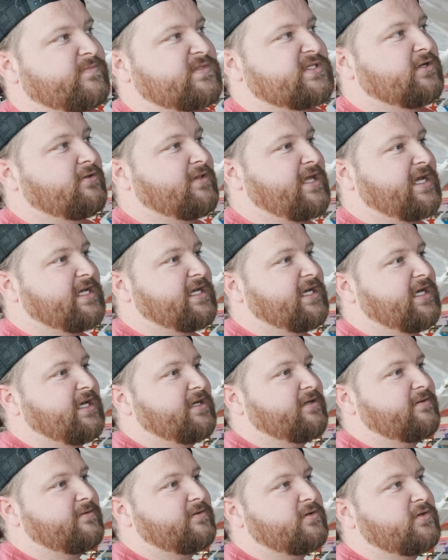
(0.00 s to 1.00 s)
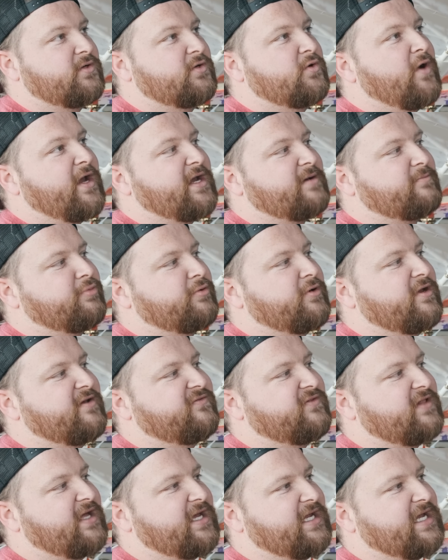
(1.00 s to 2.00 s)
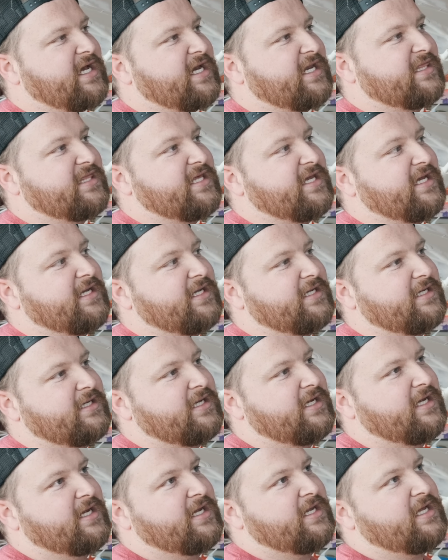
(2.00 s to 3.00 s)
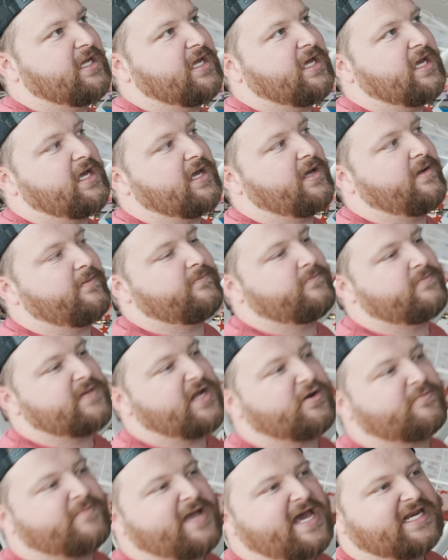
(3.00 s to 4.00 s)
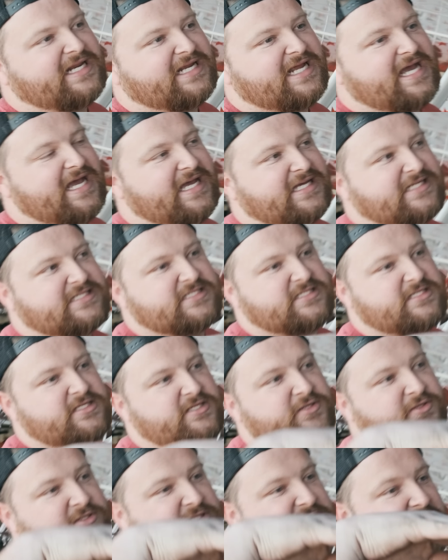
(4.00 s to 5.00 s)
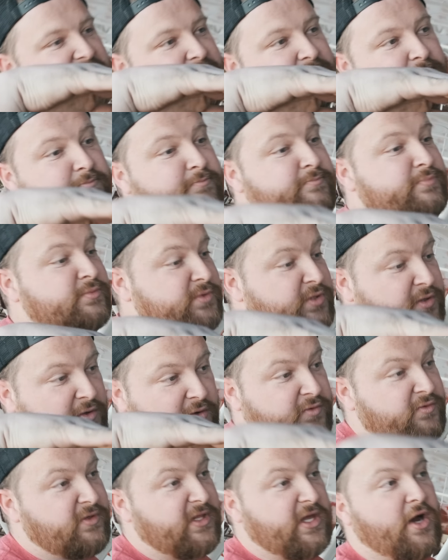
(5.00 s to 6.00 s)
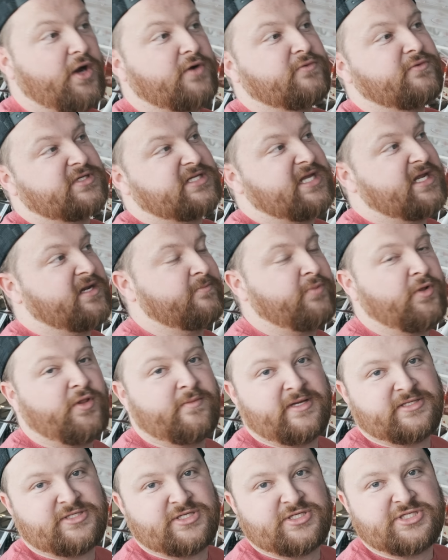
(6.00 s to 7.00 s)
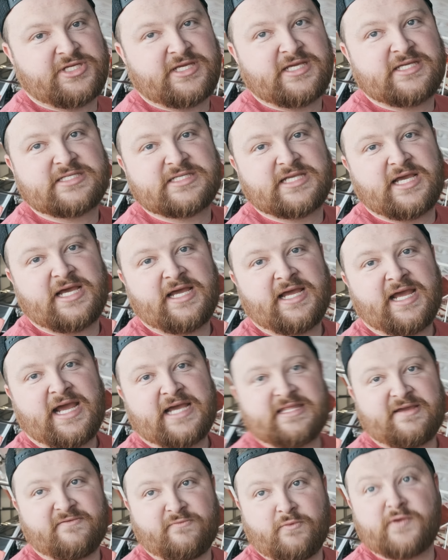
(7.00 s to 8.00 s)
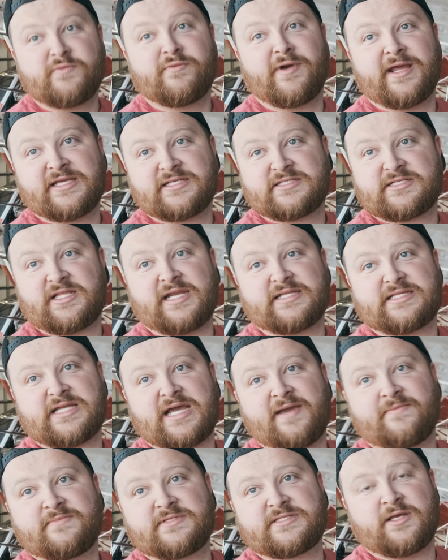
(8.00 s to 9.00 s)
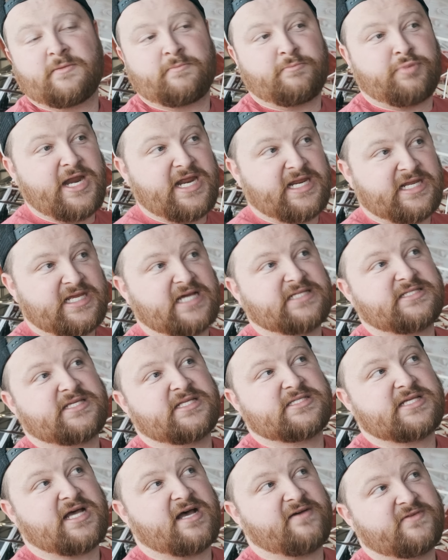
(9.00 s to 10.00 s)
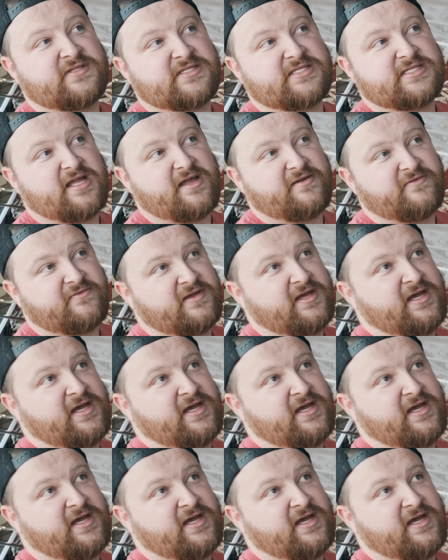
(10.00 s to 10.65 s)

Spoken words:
So like a quick pre-flight kind of thing. Aerobatic guys, you'll see them do a really hard routine and pull a bunch of G's, and they have wood wings a lot of times. They'll break gussets off and stuff.